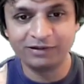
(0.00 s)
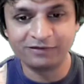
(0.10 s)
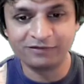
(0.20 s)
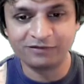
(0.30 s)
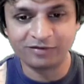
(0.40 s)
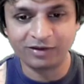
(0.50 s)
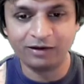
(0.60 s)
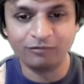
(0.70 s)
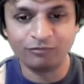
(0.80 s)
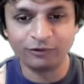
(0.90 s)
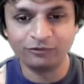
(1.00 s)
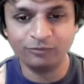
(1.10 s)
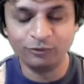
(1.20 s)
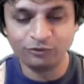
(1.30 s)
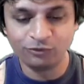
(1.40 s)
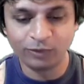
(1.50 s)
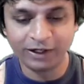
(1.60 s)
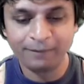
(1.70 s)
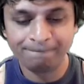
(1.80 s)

This is just the default Ubuntu one.